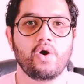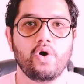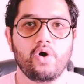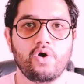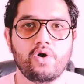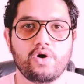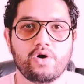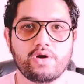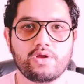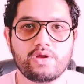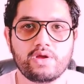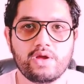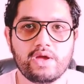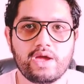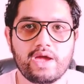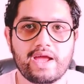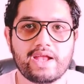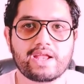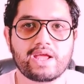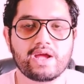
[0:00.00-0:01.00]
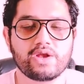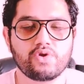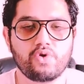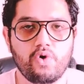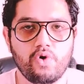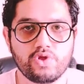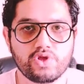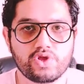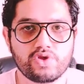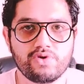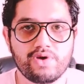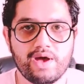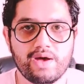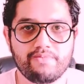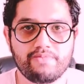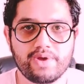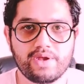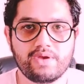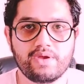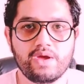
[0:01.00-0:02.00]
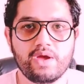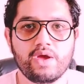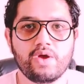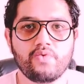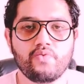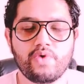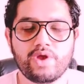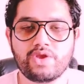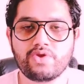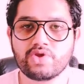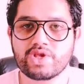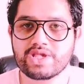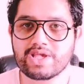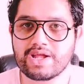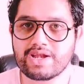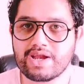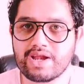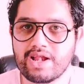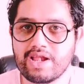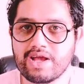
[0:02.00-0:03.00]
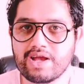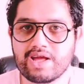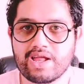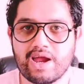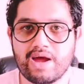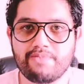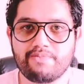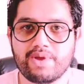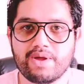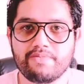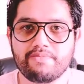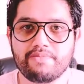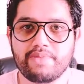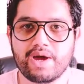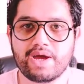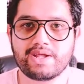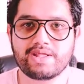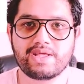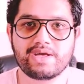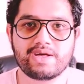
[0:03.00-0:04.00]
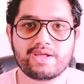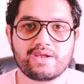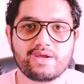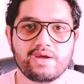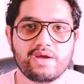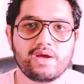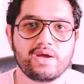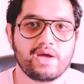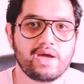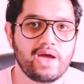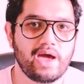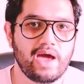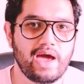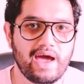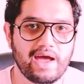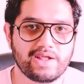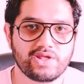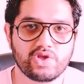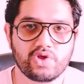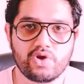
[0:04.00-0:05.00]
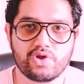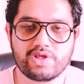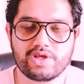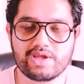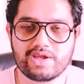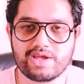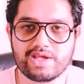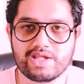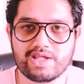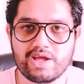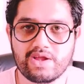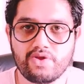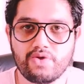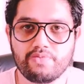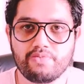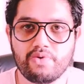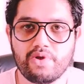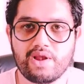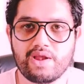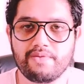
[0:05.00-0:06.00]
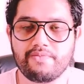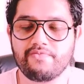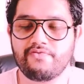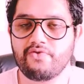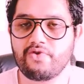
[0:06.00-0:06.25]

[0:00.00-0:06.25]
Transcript: Or it can also happen when you suddenly grab them by their hands or the wrist and you pull them.